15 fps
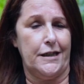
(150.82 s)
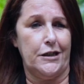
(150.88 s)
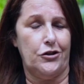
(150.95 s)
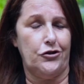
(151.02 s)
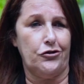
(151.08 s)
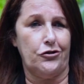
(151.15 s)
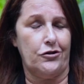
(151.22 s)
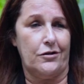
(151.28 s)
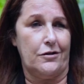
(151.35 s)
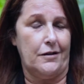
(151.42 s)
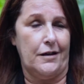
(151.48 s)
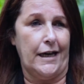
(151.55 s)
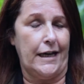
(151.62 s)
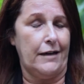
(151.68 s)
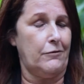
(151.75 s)
just,
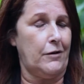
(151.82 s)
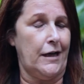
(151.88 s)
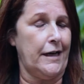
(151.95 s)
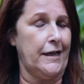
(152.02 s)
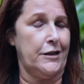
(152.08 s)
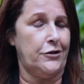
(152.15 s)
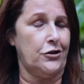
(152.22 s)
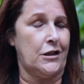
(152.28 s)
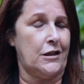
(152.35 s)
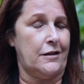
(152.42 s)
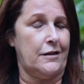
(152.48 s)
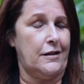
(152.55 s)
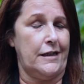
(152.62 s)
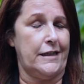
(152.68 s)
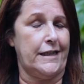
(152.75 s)
well, it just
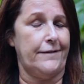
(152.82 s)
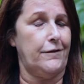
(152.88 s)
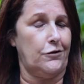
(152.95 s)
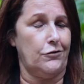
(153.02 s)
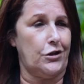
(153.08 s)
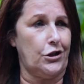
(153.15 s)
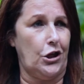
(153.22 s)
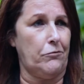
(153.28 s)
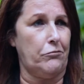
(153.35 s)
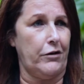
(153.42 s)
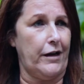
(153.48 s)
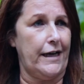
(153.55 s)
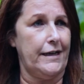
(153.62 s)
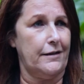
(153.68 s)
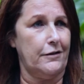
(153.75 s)
is difficult to
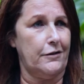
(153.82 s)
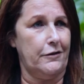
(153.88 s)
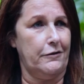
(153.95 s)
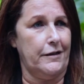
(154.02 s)
comprehend.